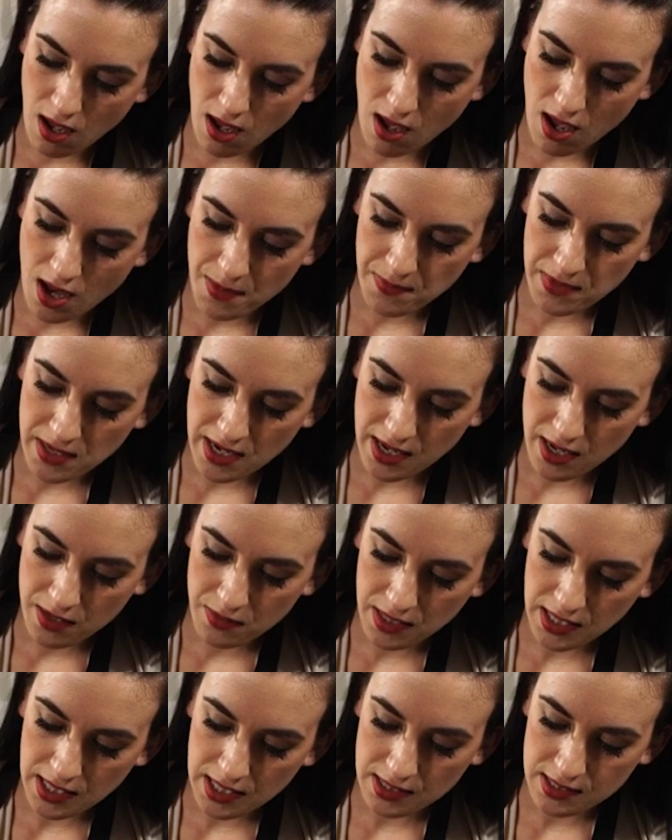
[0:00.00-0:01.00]
I'm now
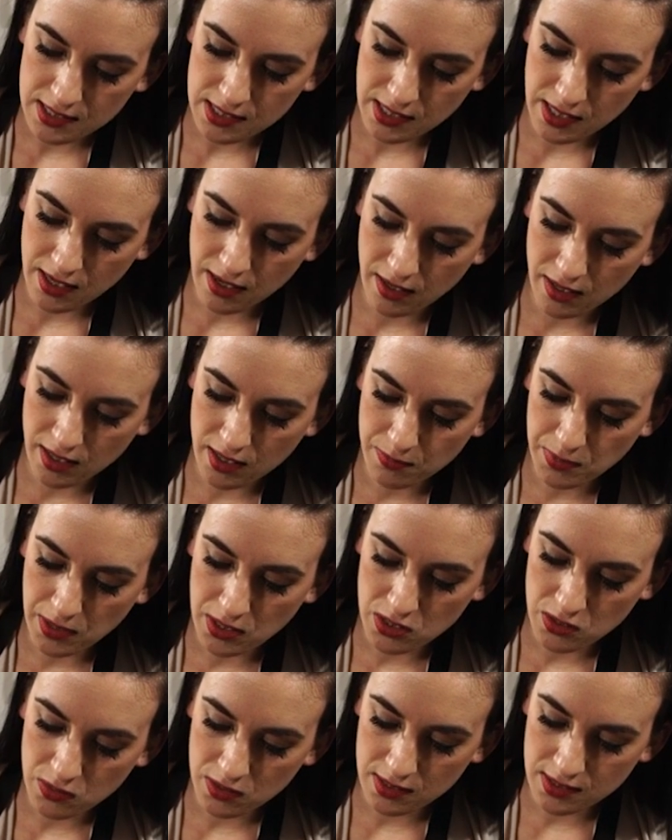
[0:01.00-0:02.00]
heating it up,
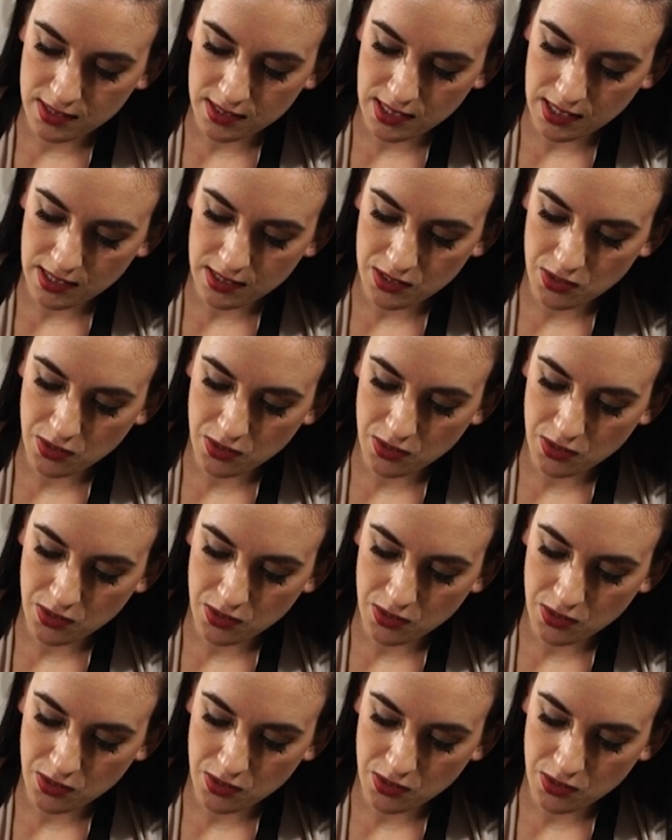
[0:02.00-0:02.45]
and you can see it's